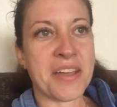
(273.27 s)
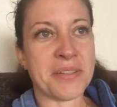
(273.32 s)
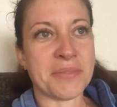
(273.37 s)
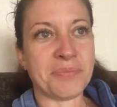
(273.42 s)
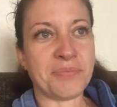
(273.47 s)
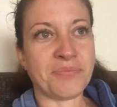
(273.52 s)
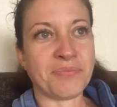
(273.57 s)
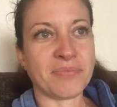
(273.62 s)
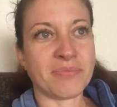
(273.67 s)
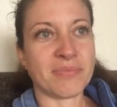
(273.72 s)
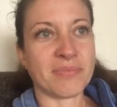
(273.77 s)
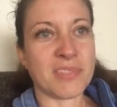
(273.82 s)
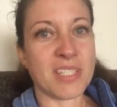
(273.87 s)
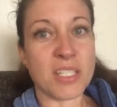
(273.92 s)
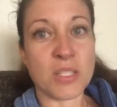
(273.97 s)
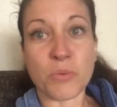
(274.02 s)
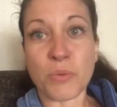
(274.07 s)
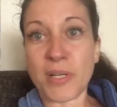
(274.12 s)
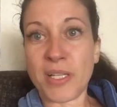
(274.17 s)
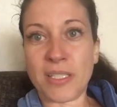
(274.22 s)
um,
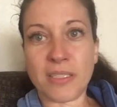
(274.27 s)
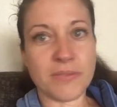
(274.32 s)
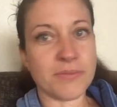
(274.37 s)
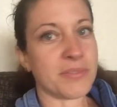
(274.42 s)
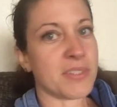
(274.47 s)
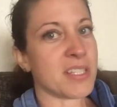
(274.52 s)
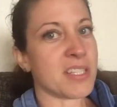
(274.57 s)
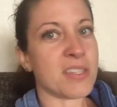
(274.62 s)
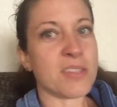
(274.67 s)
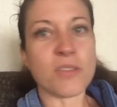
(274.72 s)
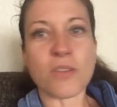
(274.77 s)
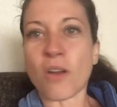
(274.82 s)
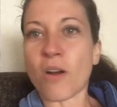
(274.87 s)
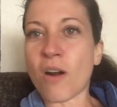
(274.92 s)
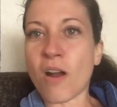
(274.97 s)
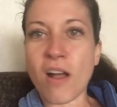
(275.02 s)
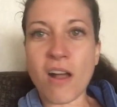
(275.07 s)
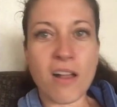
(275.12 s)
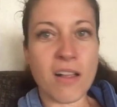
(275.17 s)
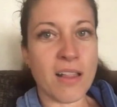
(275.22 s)
it's real. This
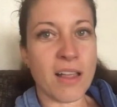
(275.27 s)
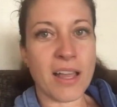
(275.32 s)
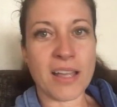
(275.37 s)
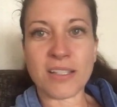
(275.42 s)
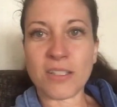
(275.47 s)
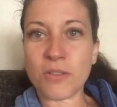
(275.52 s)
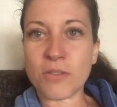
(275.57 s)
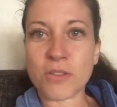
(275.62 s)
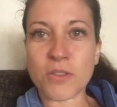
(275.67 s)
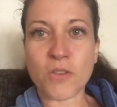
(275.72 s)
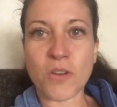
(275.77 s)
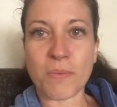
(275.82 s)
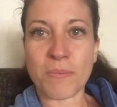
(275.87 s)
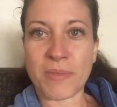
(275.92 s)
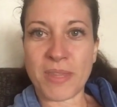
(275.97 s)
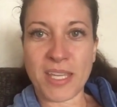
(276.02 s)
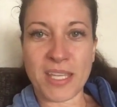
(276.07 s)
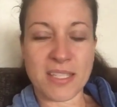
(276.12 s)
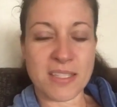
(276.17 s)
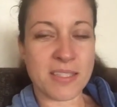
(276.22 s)
are all, I don't
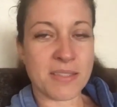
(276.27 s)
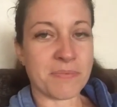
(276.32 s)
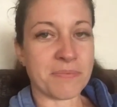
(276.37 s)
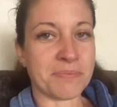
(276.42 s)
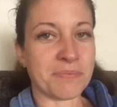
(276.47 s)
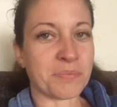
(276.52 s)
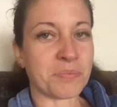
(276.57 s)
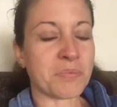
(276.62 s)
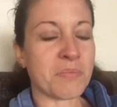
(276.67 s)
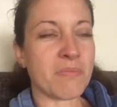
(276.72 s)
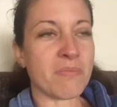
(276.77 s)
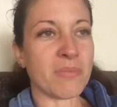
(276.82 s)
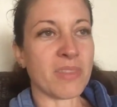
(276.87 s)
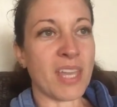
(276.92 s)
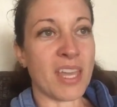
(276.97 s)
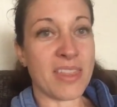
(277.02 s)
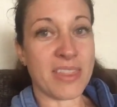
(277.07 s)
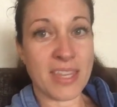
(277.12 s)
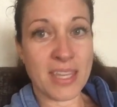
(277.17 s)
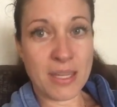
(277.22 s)
script these.
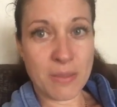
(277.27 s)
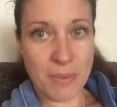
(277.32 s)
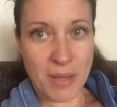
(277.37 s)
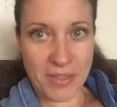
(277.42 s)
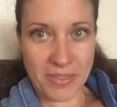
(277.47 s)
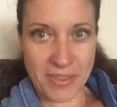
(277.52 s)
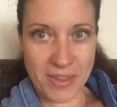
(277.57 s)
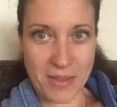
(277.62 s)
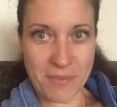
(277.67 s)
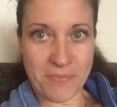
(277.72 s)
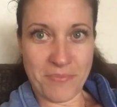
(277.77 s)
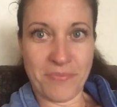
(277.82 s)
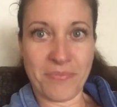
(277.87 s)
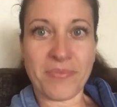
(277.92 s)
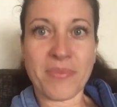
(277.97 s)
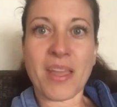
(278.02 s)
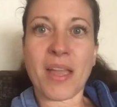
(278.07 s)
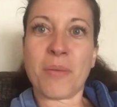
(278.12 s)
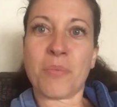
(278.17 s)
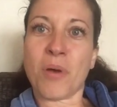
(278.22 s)
I think about
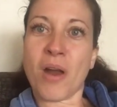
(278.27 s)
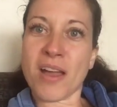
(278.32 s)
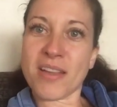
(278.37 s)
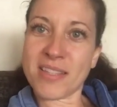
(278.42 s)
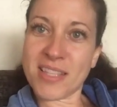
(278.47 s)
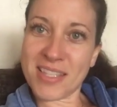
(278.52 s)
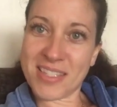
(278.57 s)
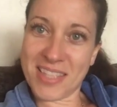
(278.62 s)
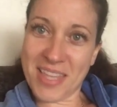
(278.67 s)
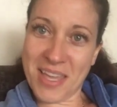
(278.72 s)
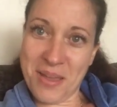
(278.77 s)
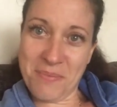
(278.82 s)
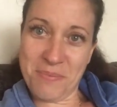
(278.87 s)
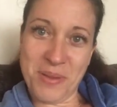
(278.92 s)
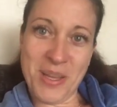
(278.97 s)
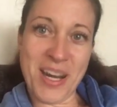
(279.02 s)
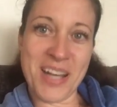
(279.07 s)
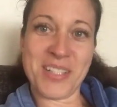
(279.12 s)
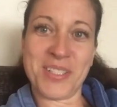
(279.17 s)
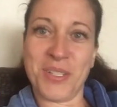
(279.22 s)
them. I process them,
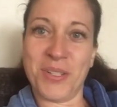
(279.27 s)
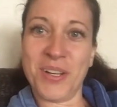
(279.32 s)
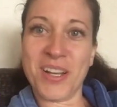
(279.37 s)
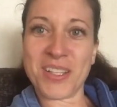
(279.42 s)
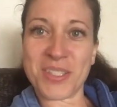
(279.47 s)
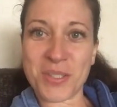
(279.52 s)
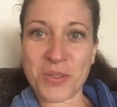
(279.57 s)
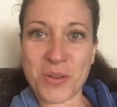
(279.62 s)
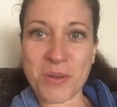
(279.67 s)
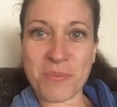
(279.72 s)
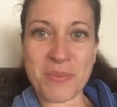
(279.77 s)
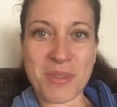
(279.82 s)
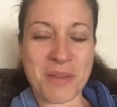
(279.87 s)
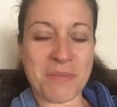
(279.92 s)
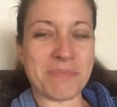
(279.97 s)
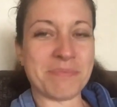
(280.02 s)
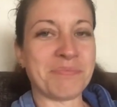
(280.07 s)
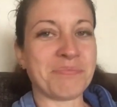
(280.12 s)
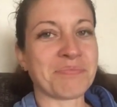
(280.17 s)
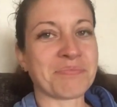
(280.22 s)
but I do not script
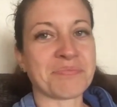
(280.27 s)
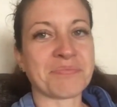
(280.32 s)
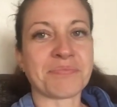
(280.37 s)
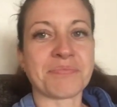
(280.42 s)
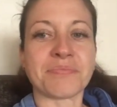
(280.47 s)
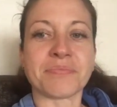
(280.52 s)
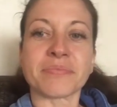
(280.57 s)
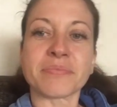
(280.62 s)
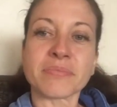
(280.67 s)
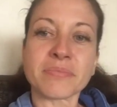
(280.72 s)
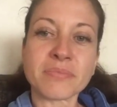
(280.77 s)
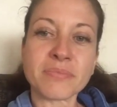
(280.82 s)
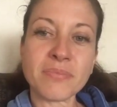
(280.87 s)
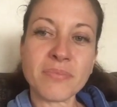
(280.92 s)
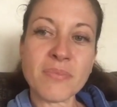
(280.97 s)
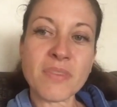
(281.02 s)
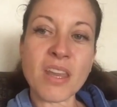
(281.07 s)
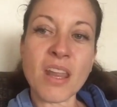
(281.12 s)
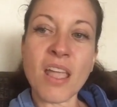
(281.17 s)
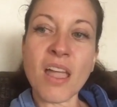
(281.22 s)
them.
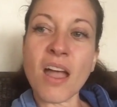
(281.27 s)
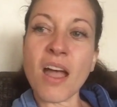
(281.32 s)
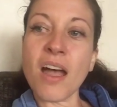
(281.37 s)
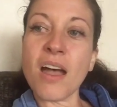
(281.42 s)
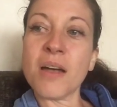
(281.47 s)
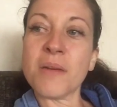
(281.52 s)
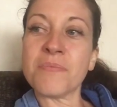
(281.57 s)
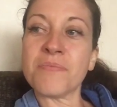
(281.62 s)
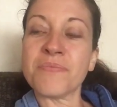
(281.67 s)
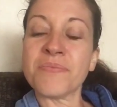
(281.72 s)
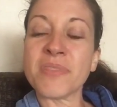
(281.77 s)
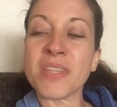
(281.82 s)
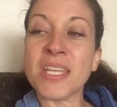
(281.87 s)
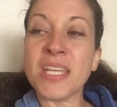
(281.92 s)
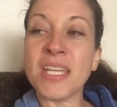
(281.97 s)
Um,